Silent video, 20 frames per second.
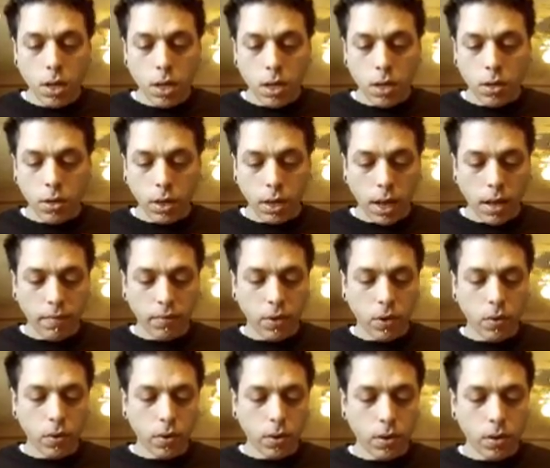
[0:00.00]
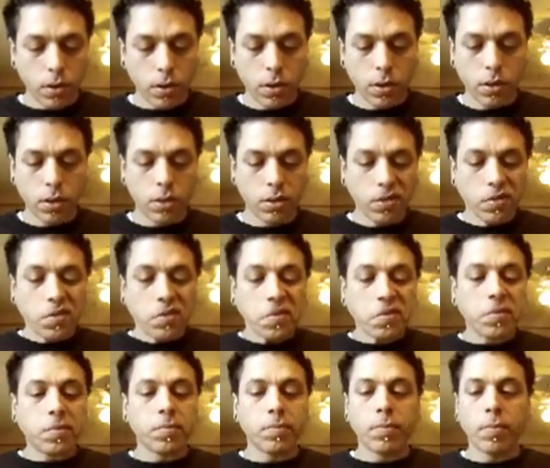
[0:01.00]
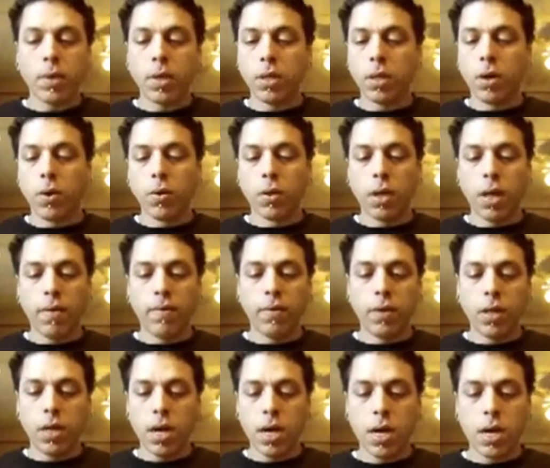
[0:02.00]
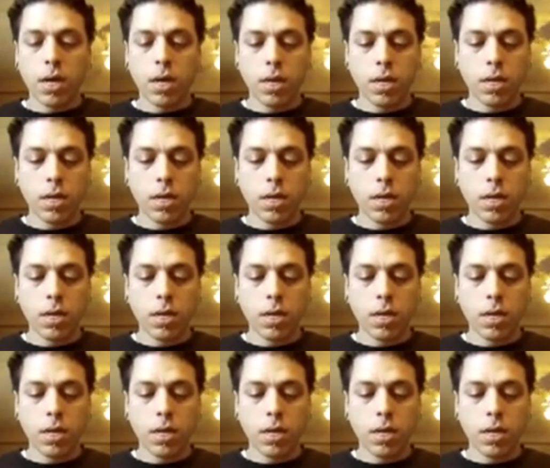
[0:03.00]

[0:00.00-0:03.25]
You could have lower level